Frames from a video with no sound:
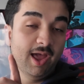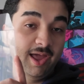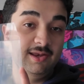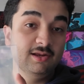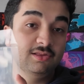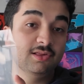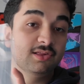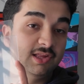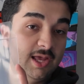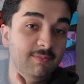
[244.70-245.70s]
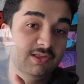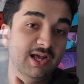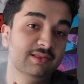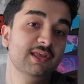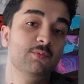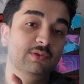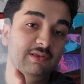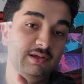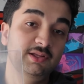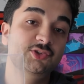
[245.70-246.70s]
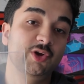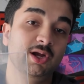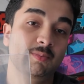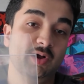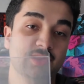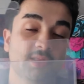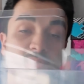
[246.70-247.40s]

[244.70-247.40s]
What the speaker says: And it is the same exact thing with the Elite Trainer box.